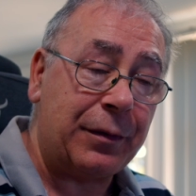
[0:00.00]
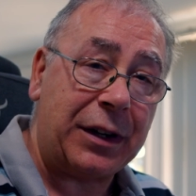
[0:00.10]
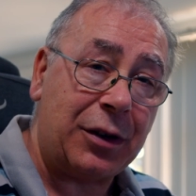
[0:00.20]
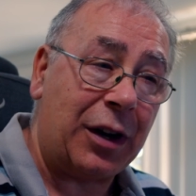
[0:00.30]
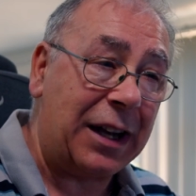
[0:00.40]

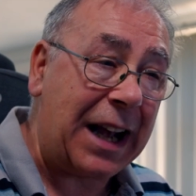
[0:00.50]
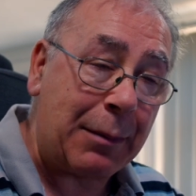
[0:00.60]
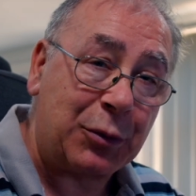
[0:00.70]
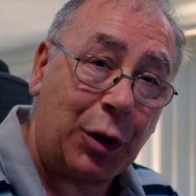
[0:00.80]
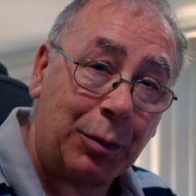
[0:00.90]
things like
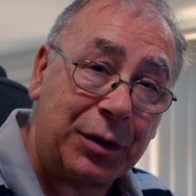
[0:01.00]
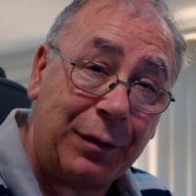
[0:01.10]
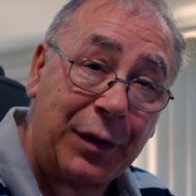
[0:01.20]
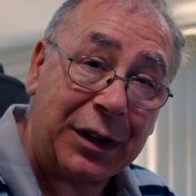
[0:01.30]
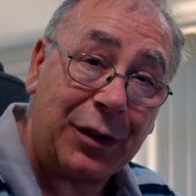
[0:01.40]
laptops
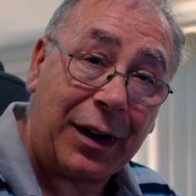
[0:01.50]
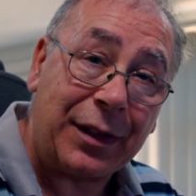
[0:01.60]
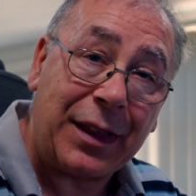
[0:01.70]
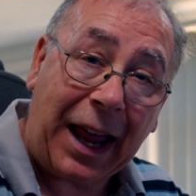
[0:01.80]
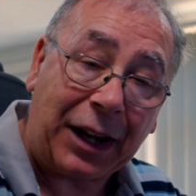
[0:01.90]
and things like
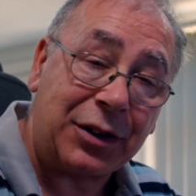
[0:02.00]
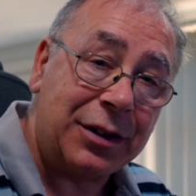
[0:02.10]
that.